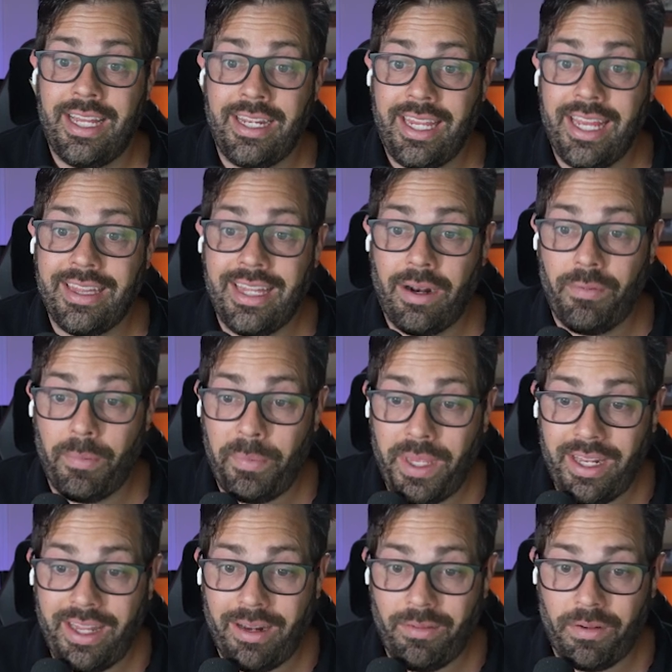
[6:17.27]
then get that
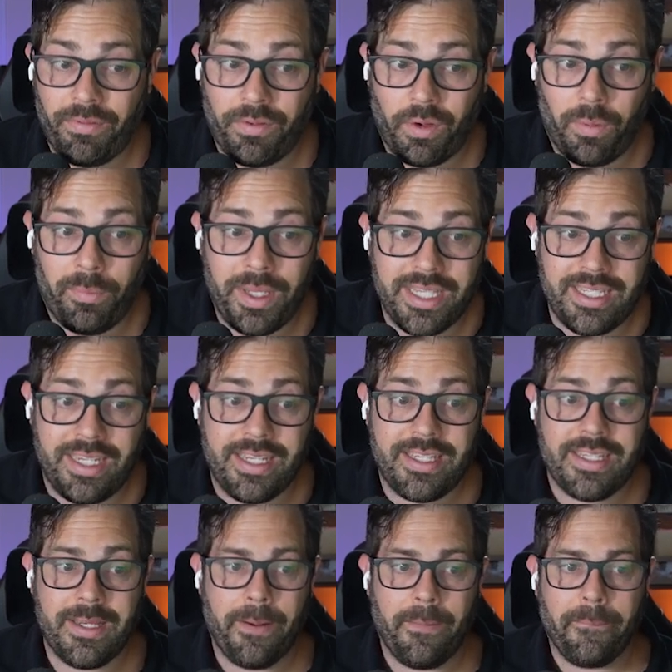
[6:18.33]
repeat and referral business.